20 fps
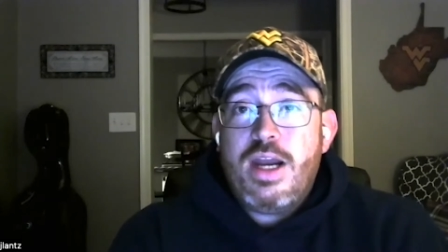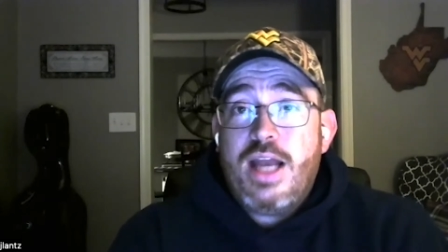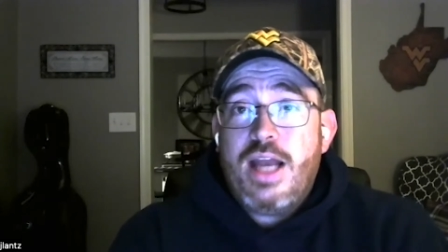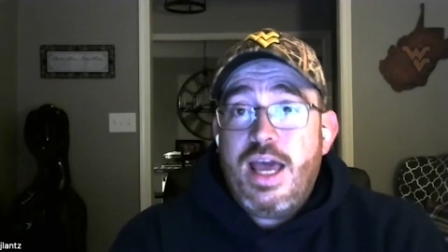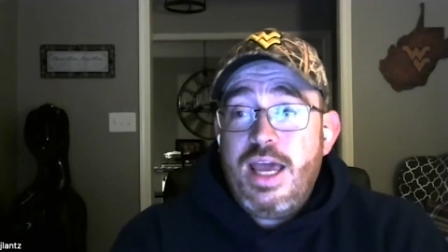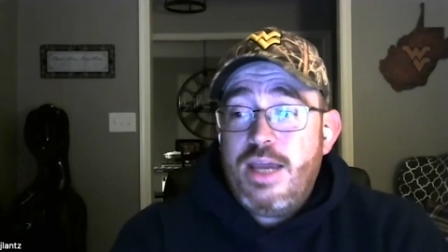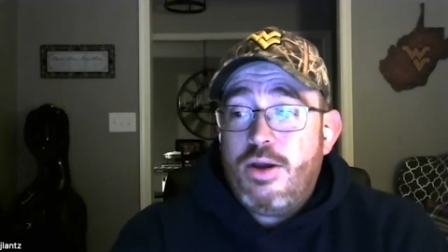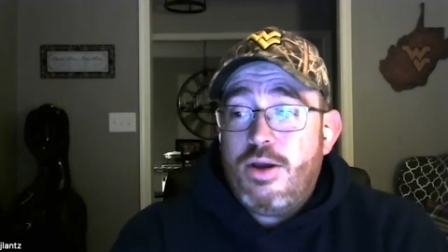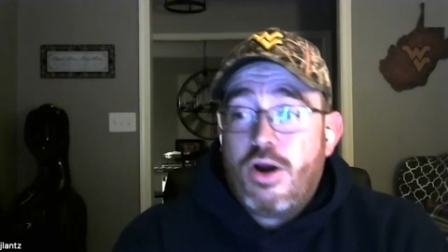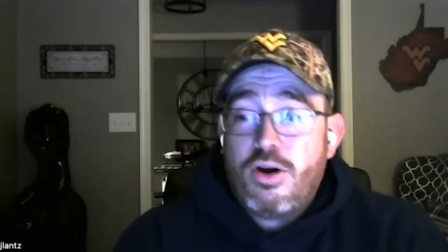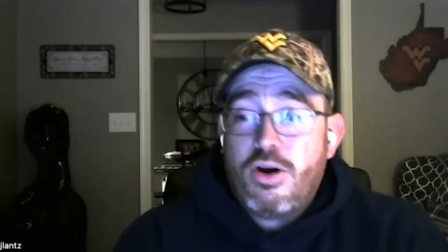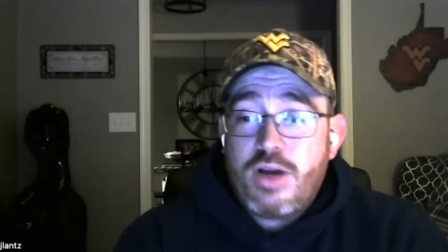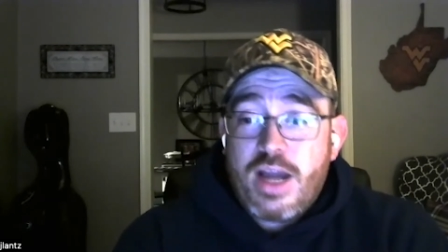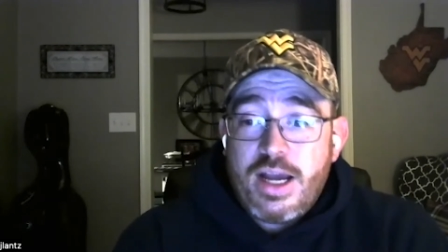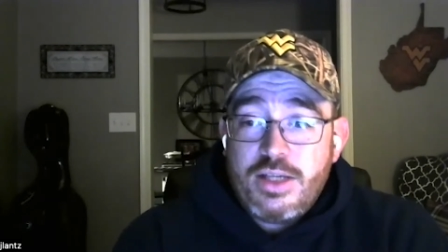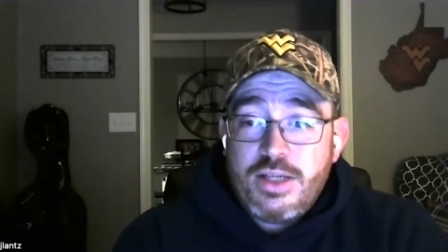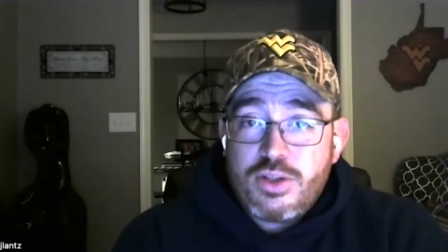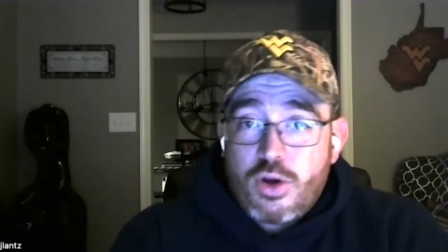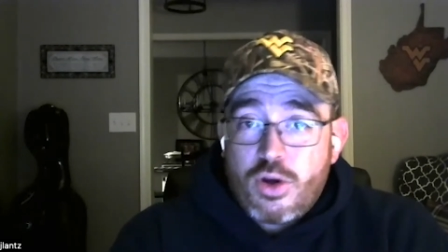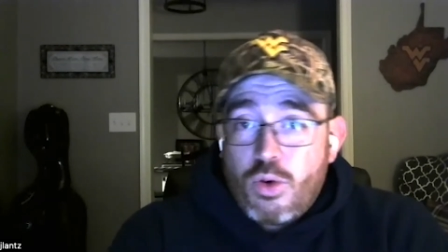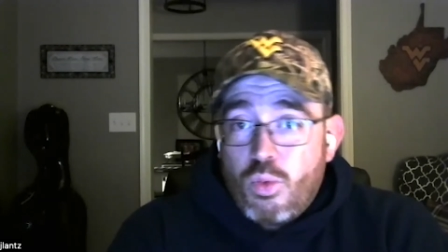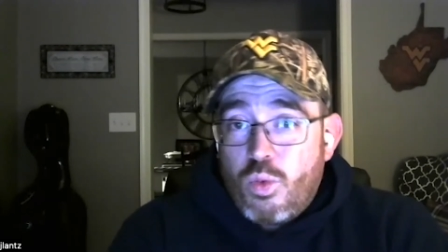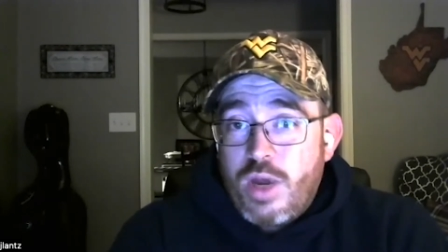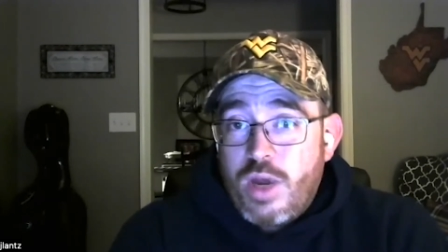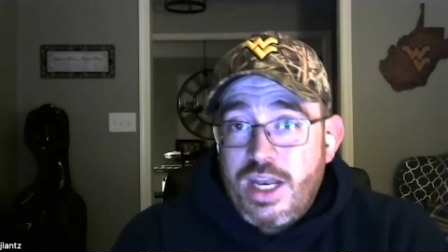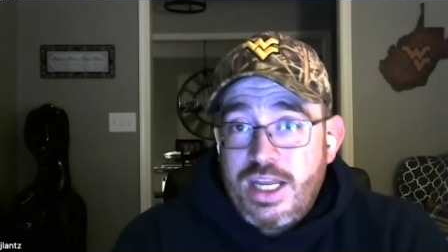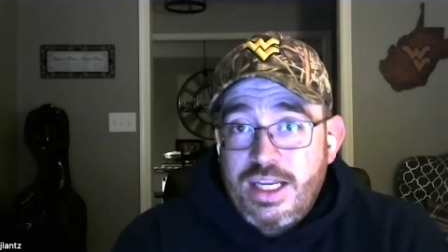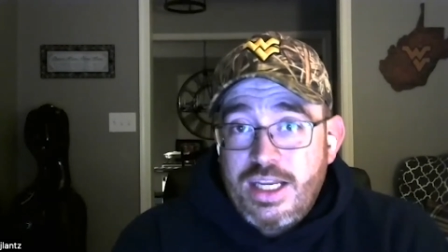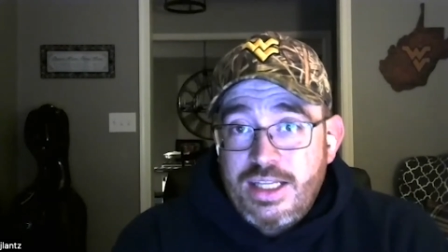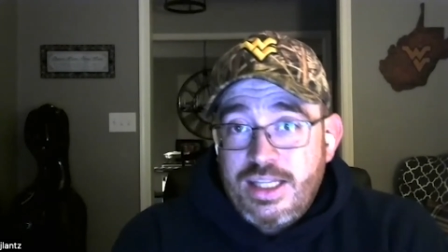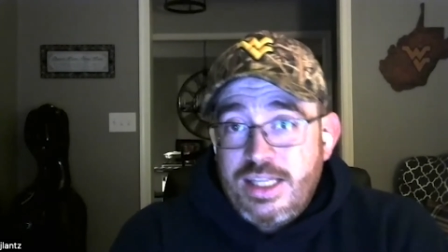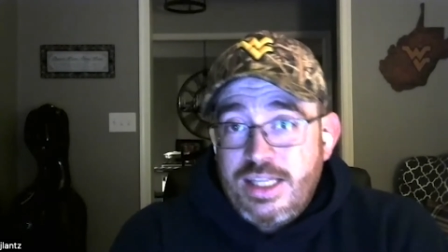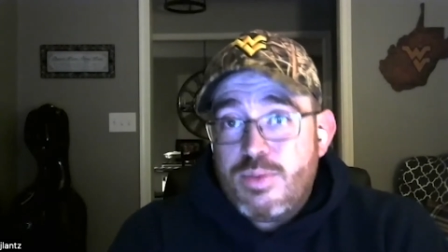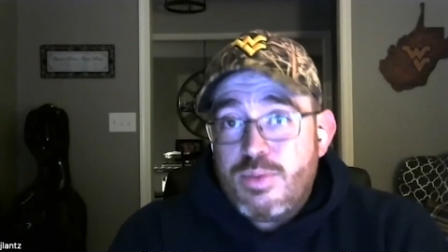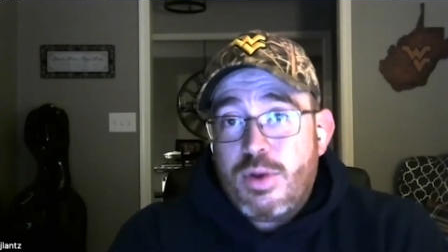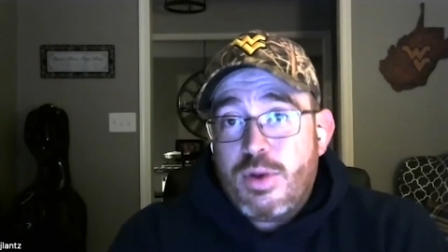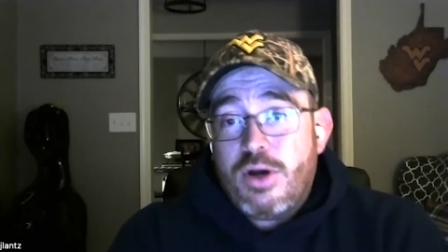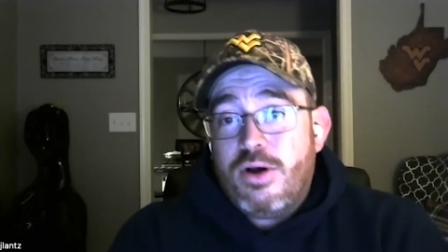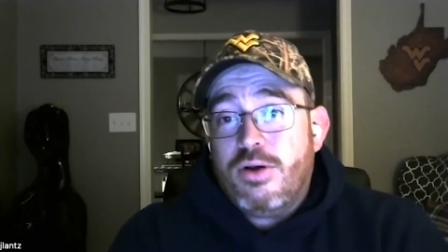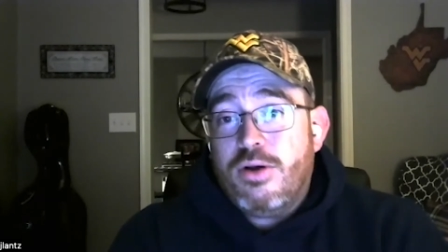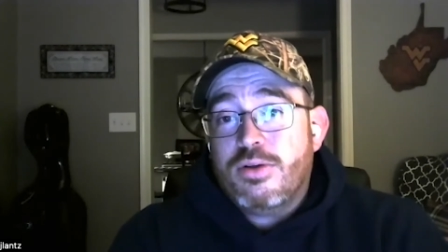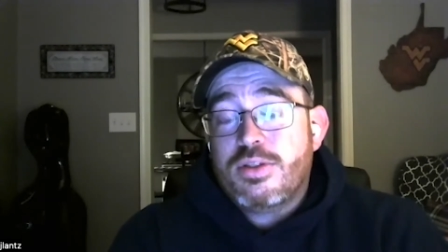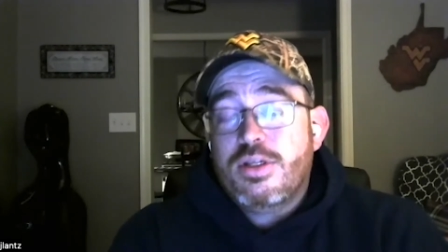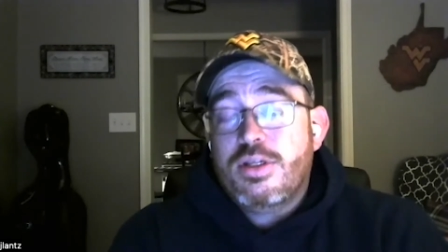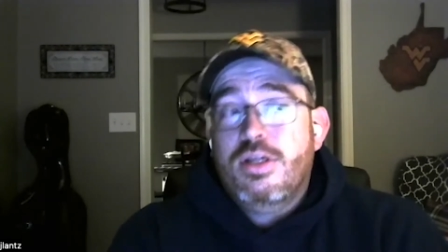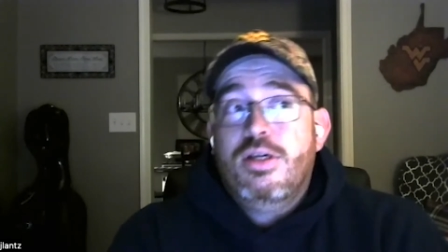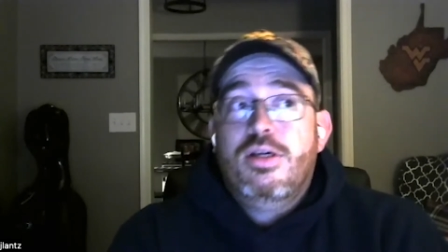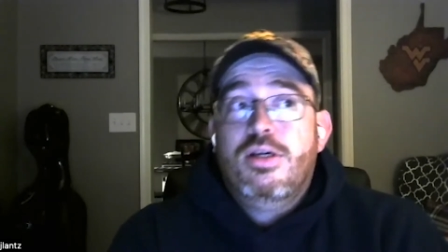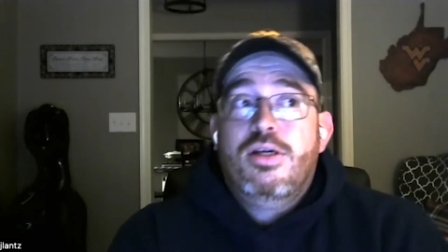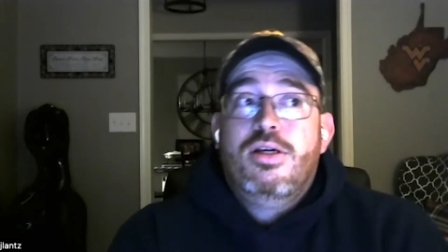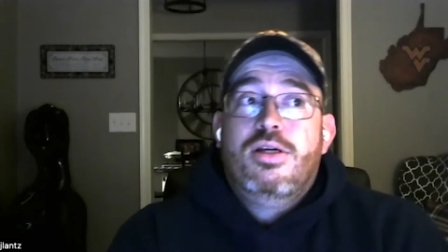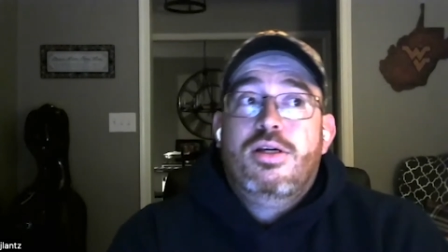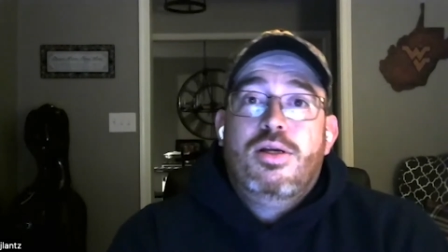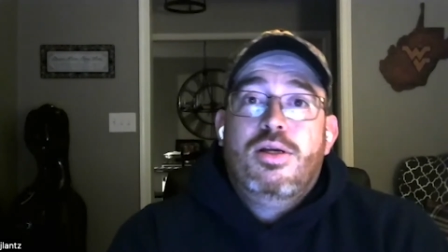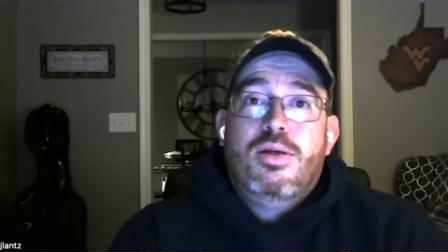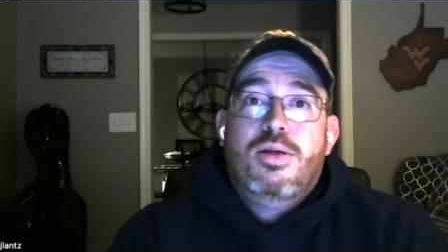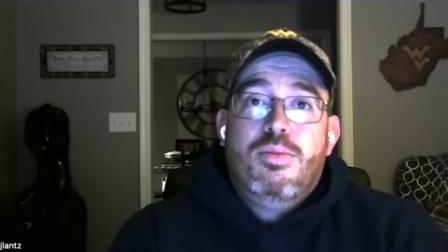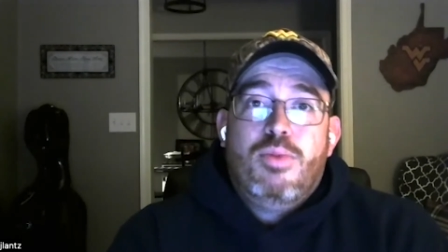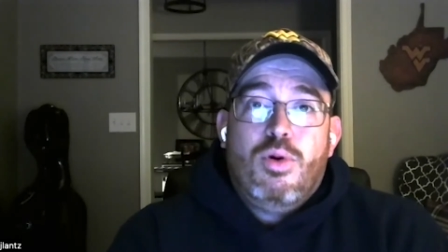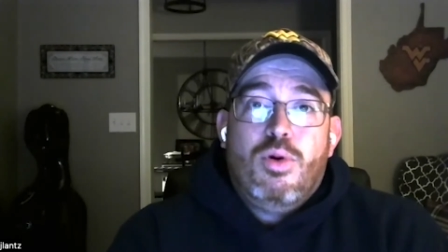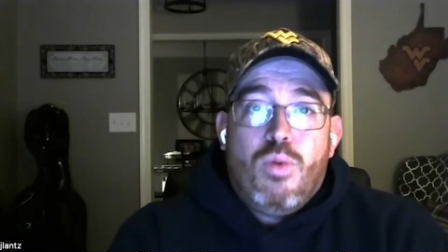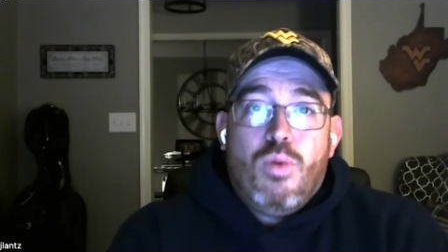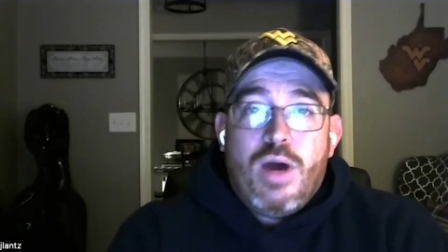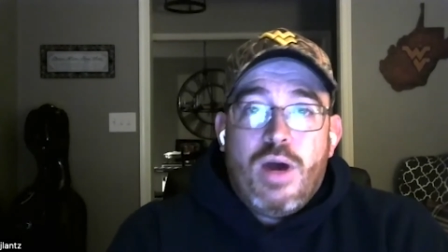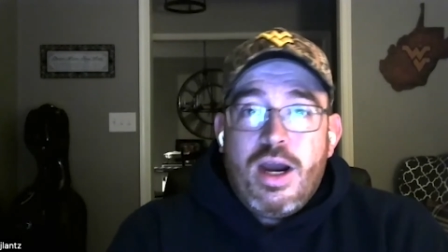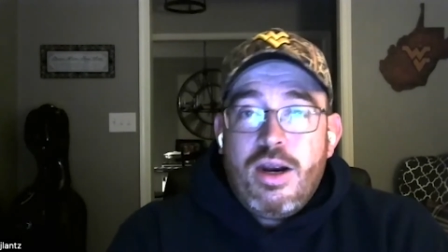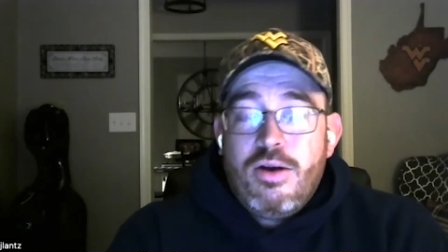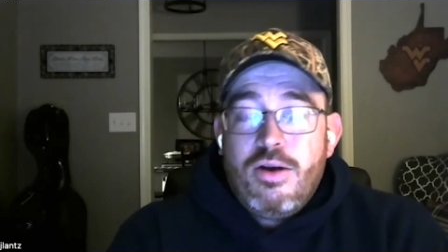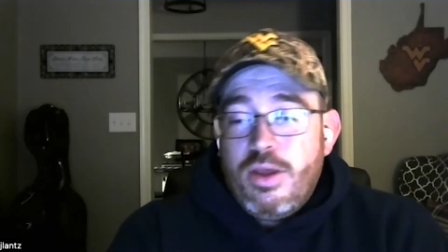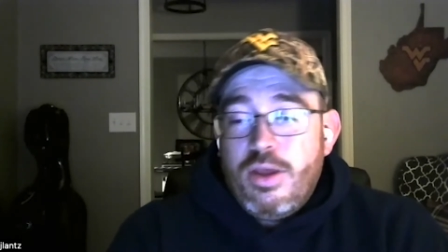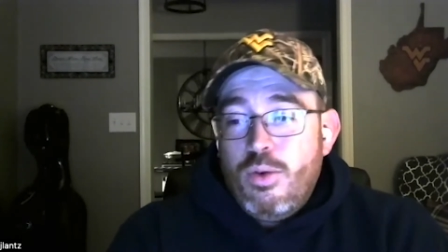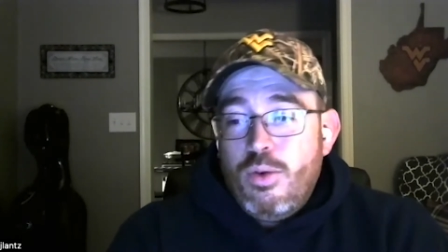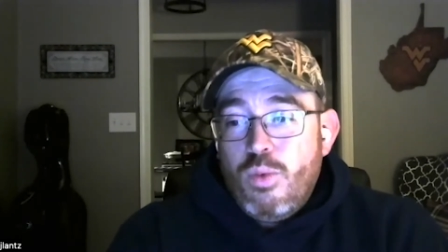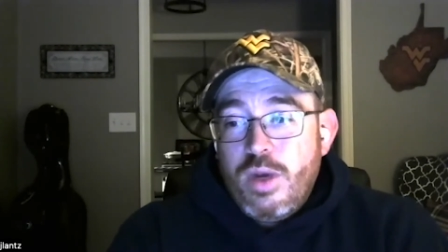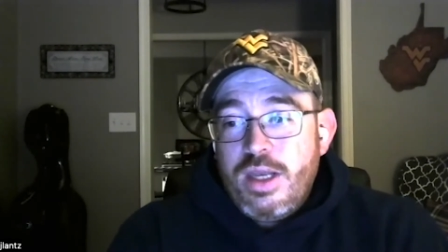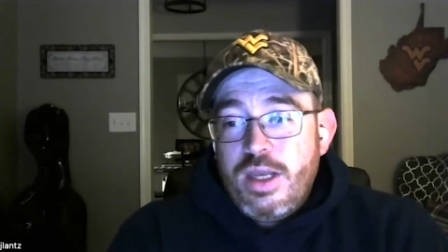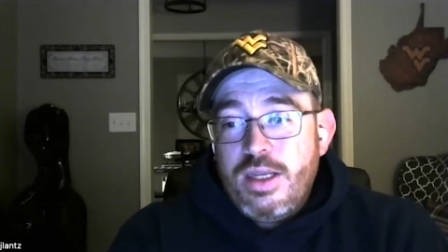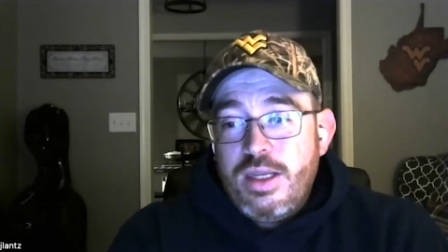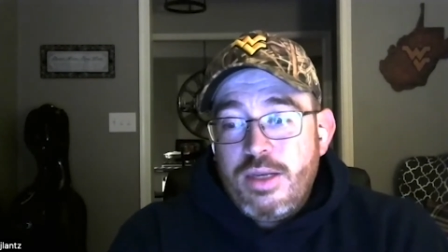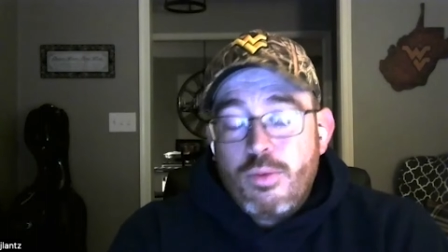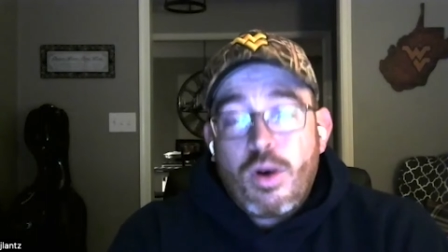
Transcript: Hey, our guys are winning these balls but why are they winning?